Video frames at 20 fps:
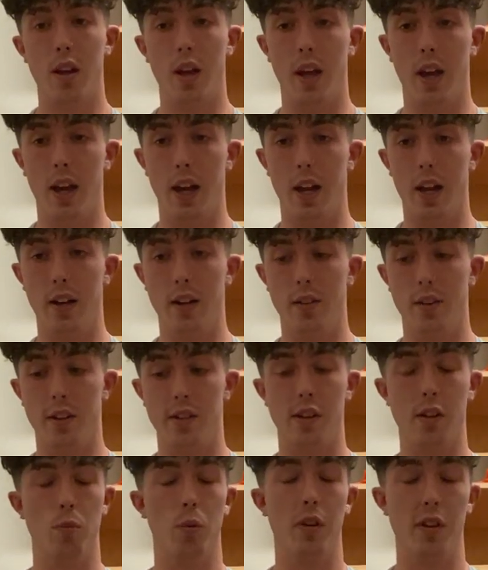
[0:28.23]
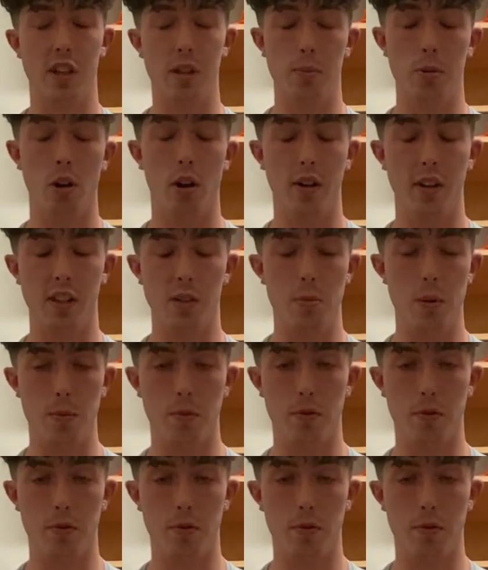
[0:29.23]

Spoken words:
and this is when CPR needs to be